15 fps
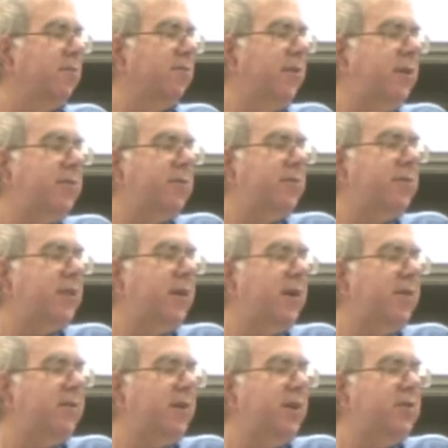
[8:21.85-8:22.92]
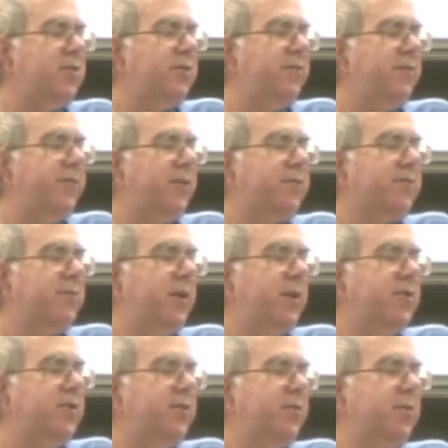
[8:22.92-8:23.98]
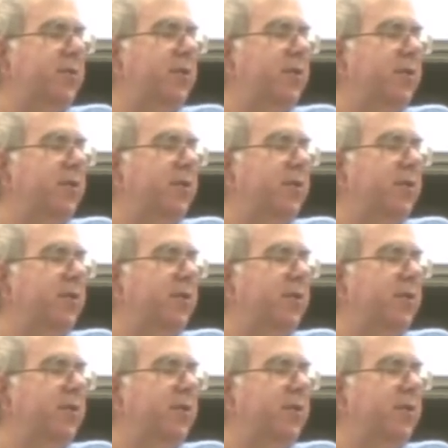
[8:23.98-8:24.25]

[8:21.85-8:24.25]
recrystallization, filtration,